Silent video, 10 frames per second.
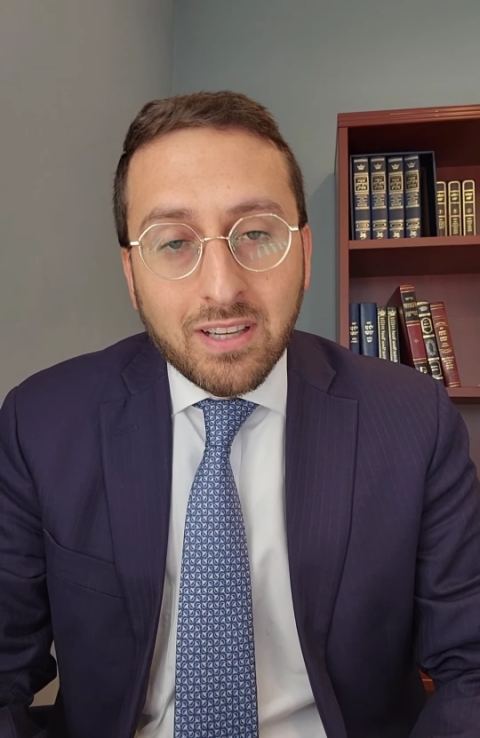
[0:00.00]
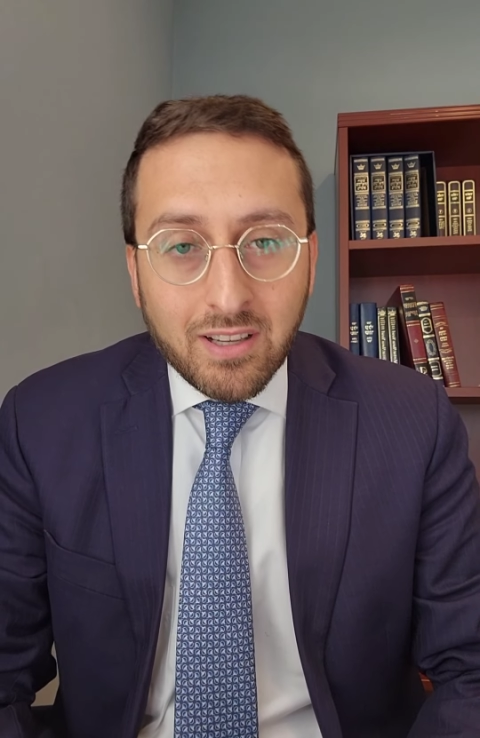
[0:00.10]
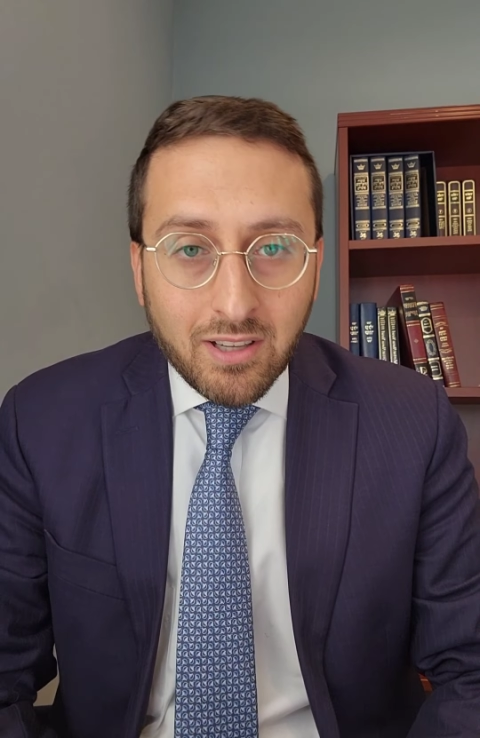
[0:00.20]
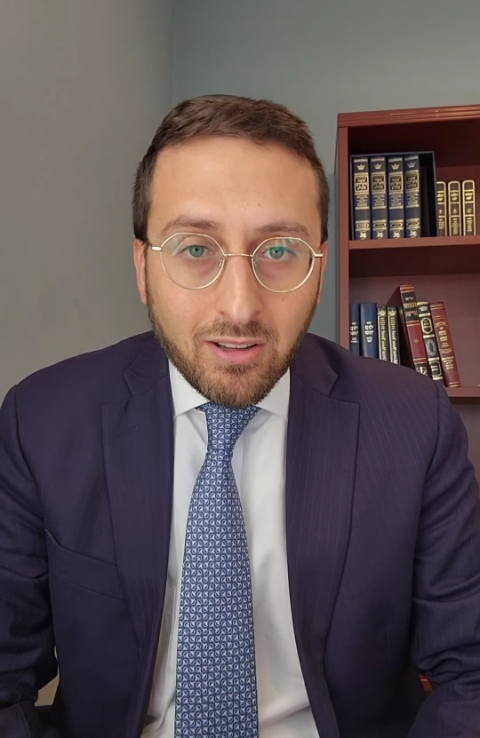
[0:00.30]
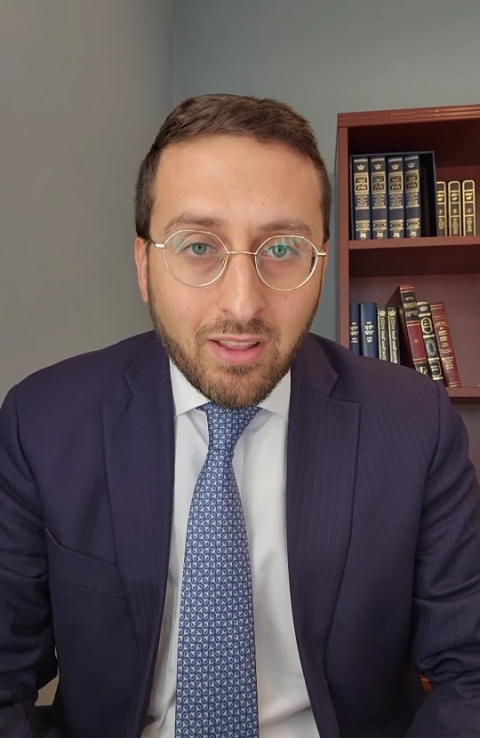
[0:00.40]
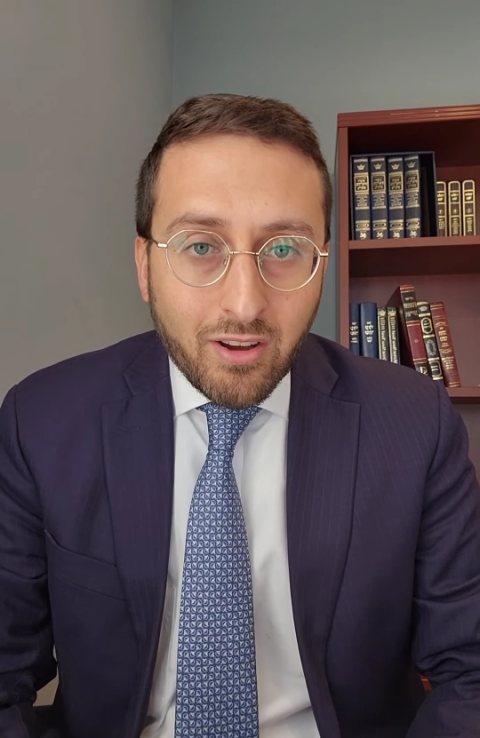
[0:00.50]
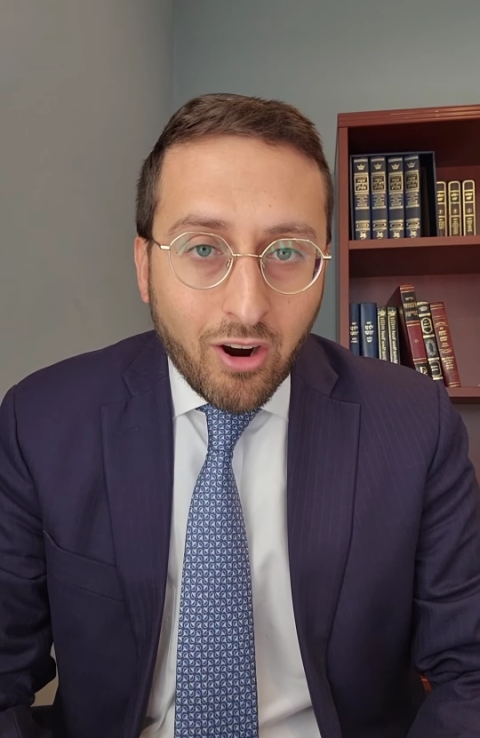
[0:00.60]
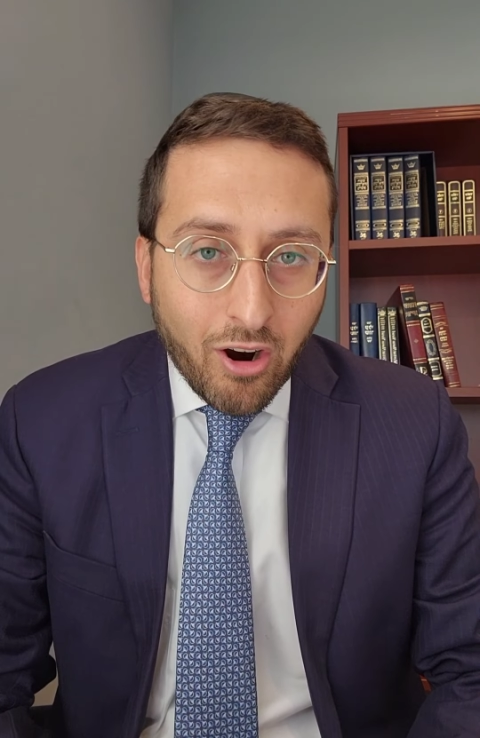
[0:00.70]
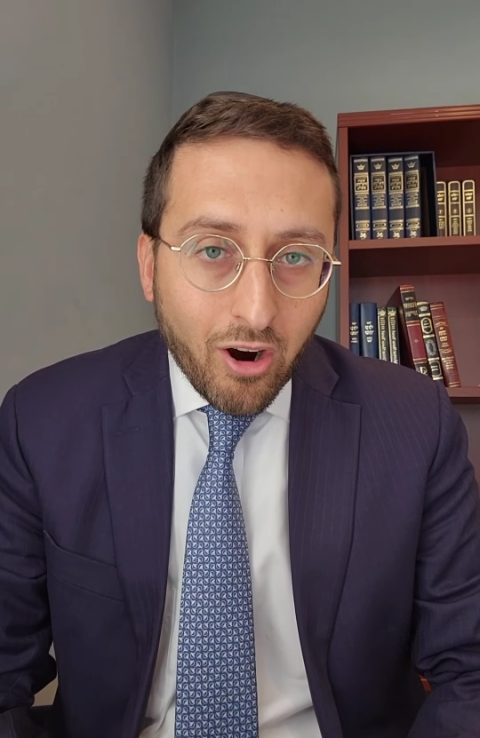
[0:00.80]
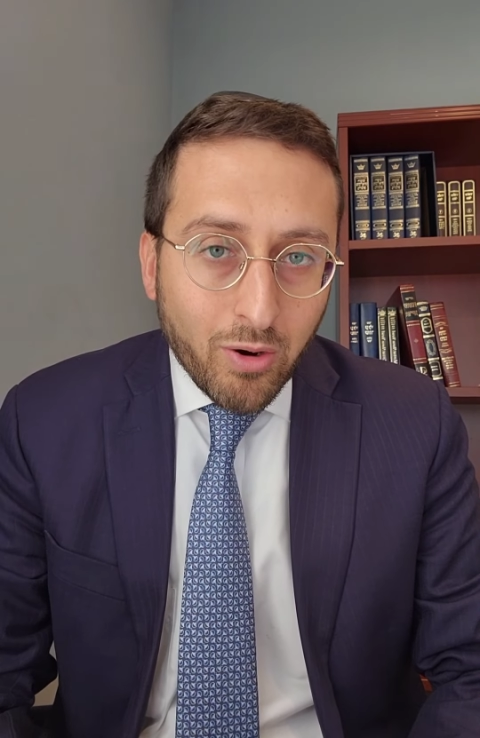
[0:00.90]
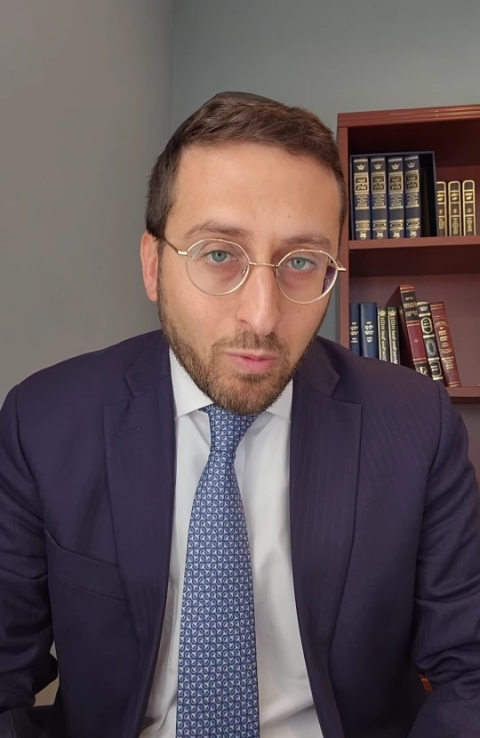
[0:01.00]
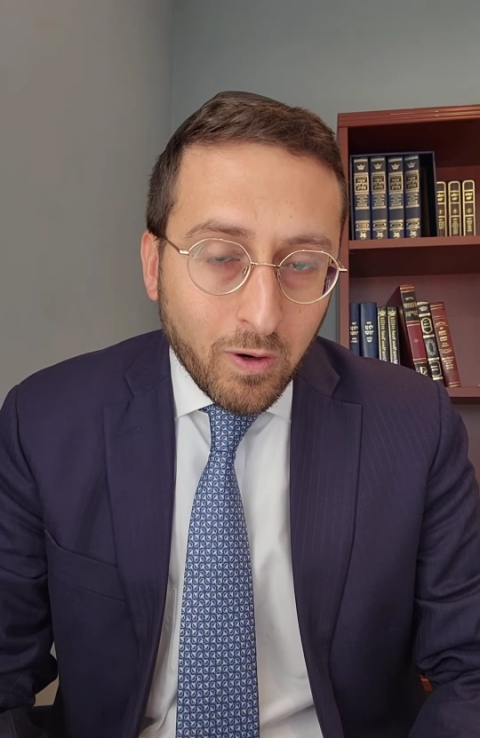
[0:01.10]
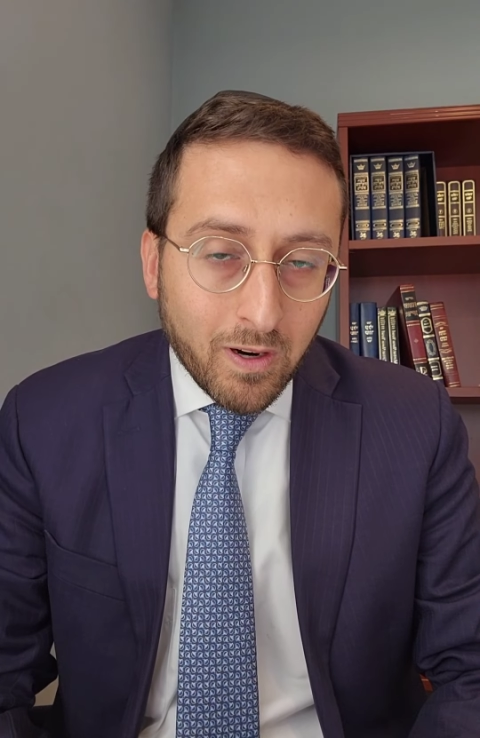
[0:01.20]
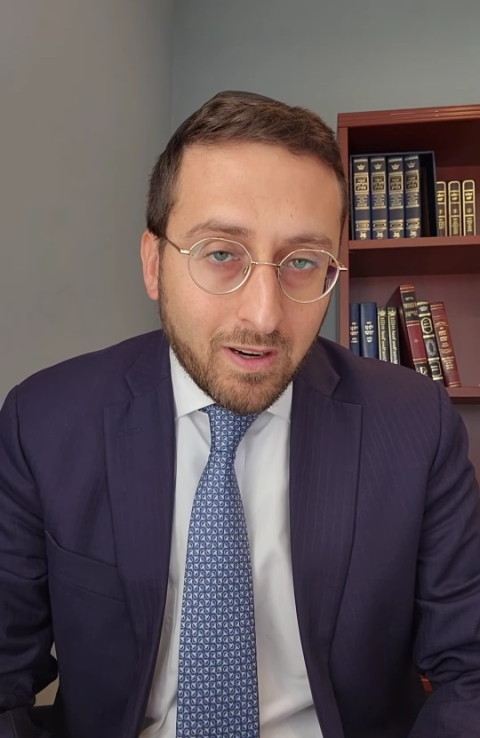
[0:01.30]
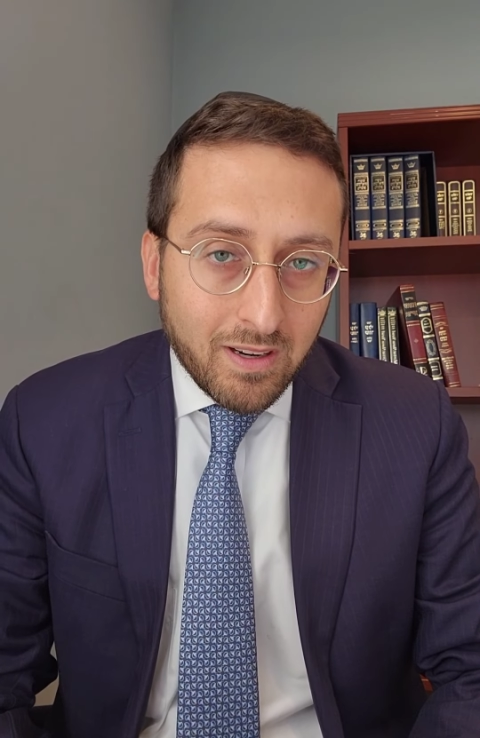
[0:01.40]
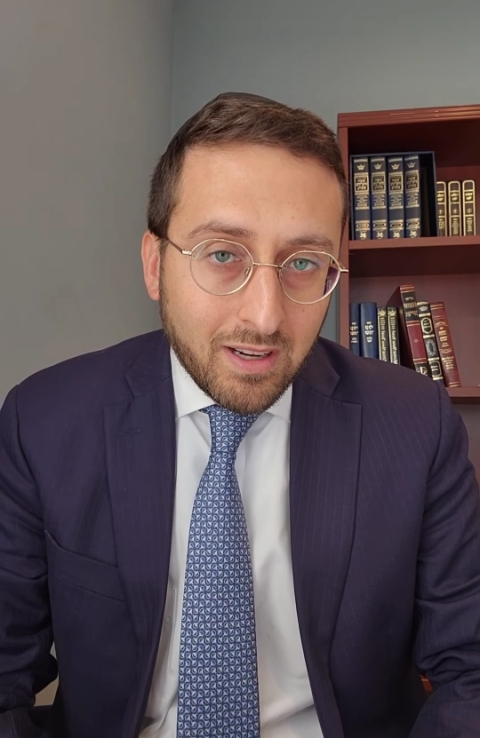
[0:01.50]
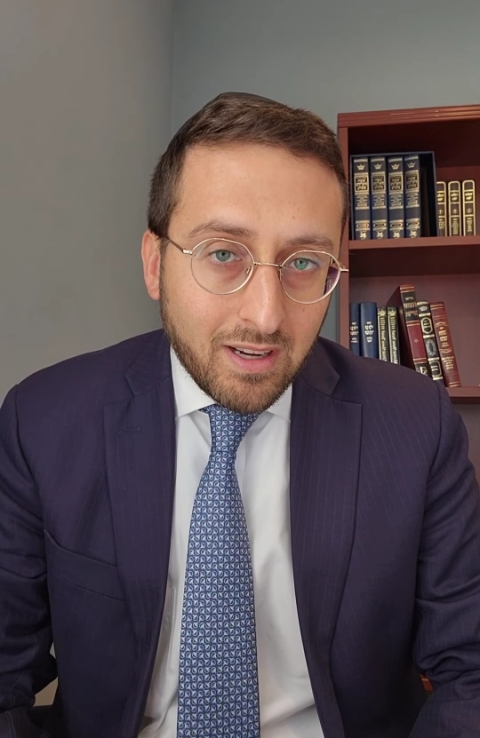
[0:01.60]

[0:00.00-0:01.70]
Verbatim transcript: gadola, the hard work